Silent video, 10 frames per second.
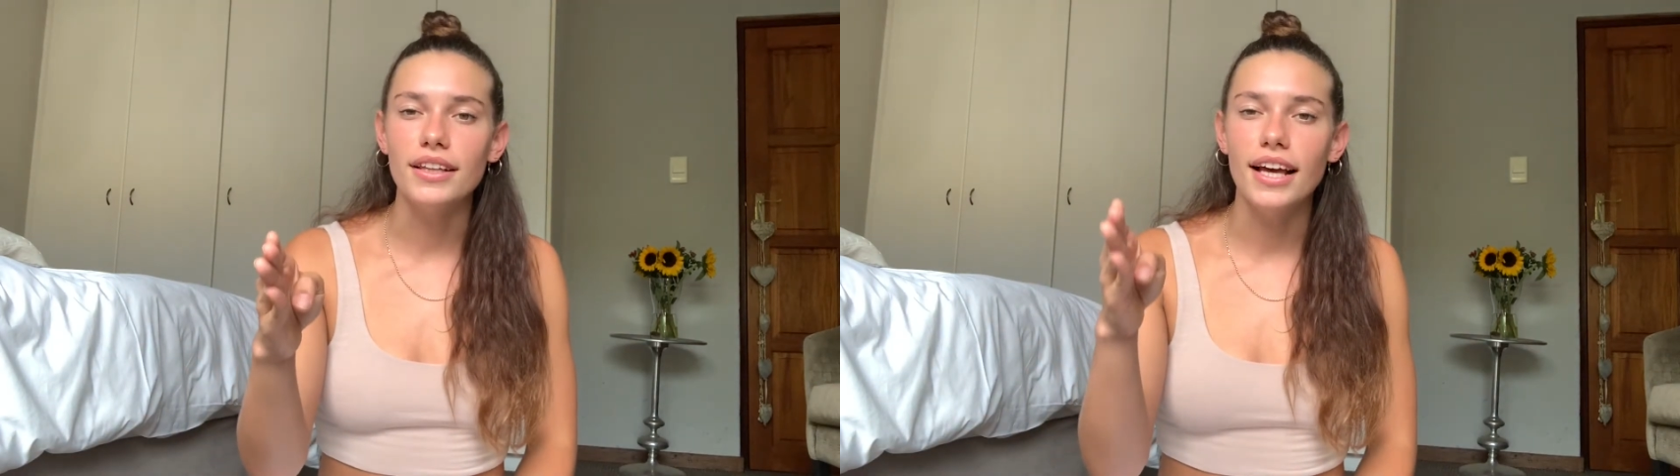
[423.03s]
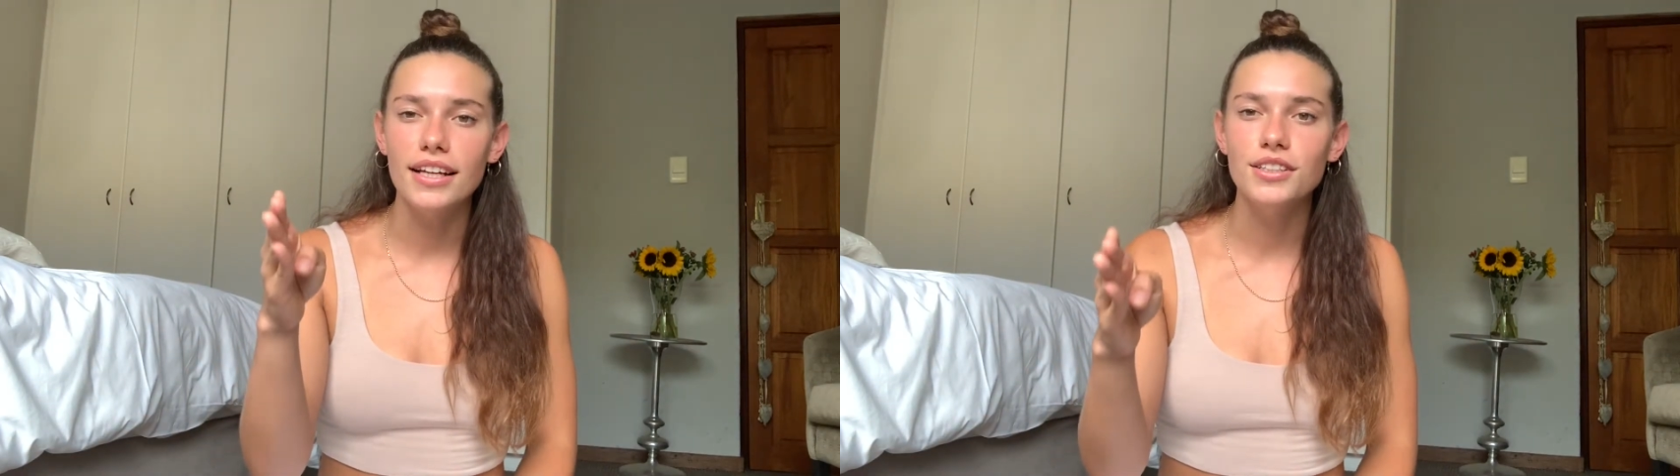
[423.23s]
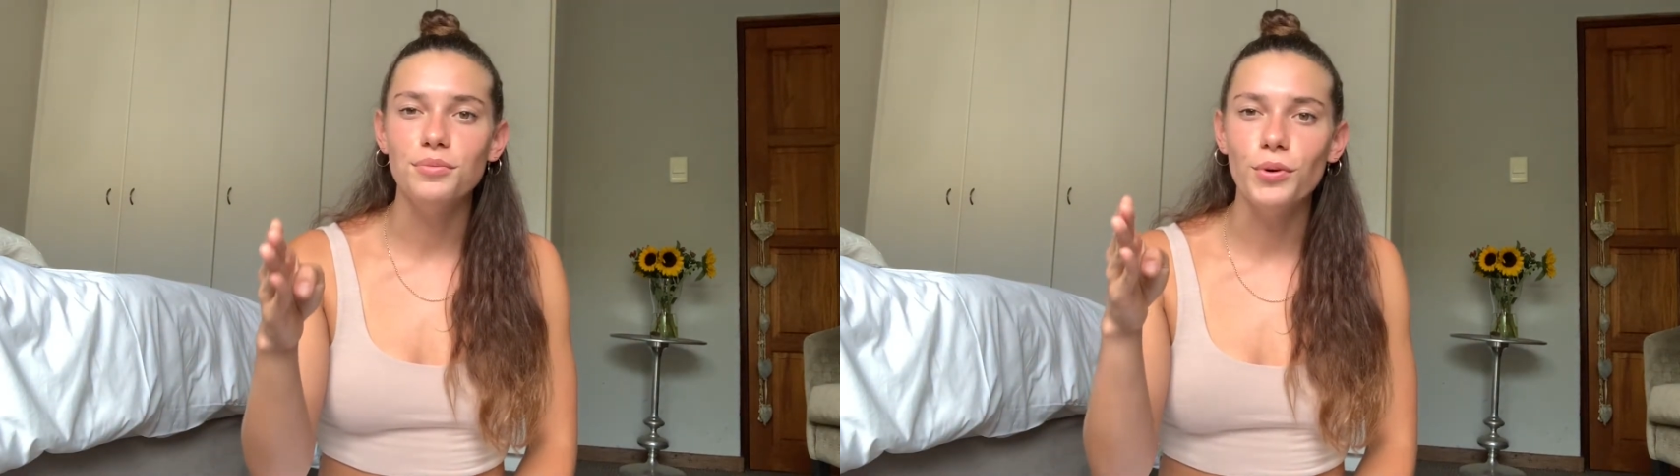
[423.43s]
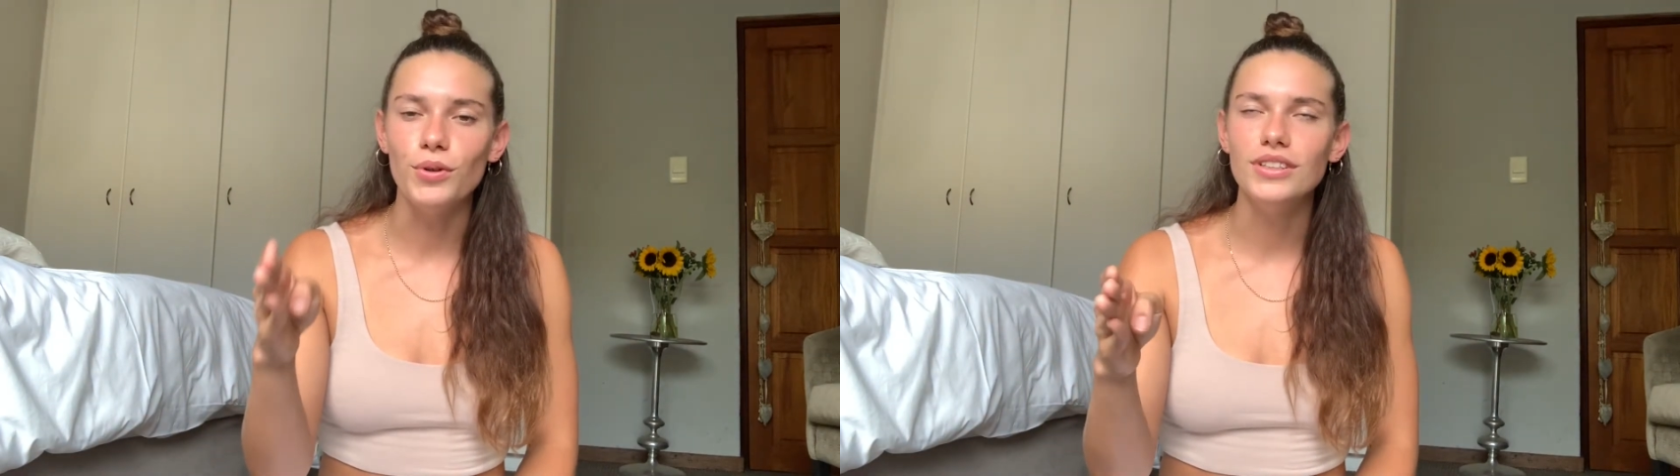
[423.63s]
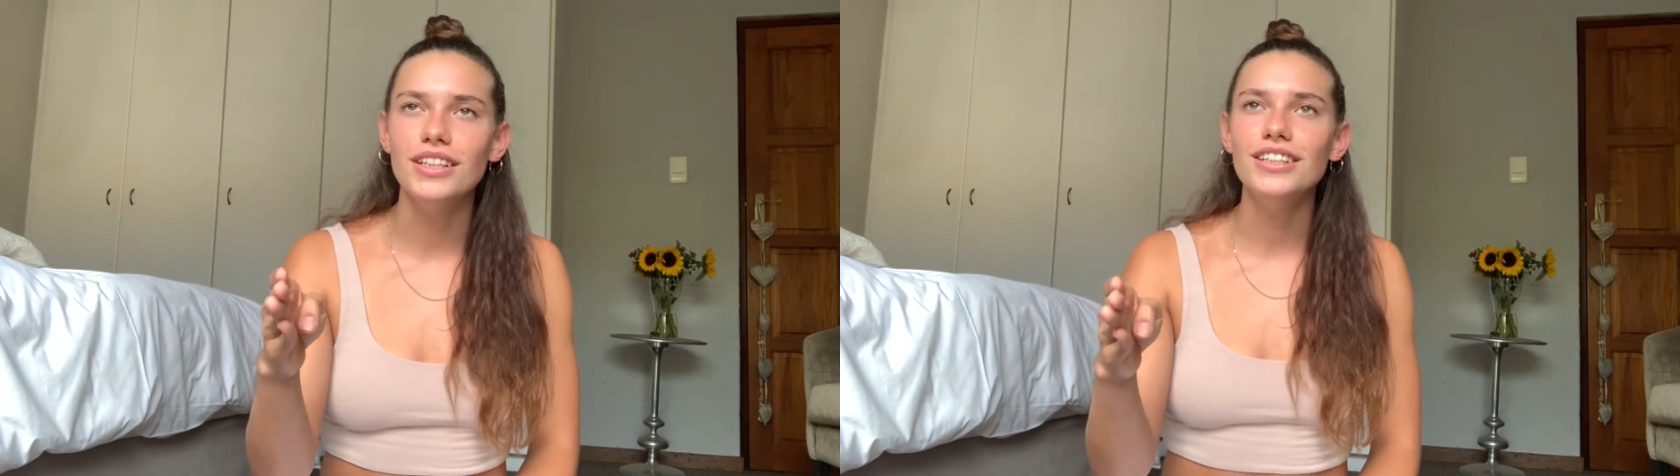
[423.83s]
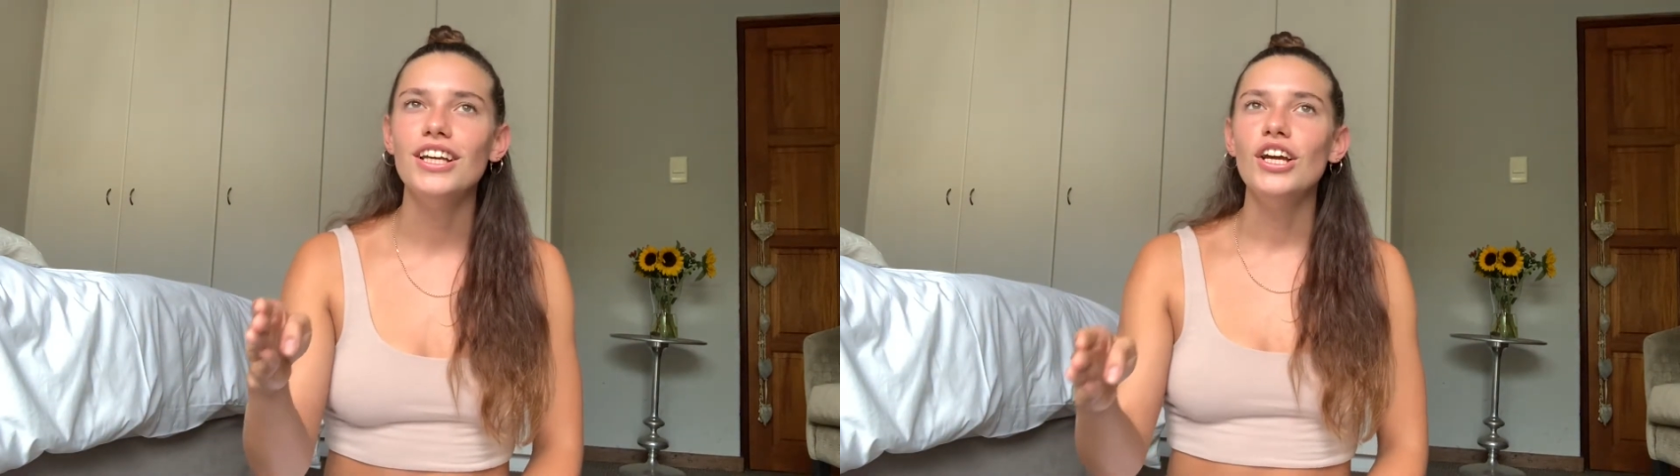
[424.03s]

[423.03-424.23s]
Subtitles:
that is important.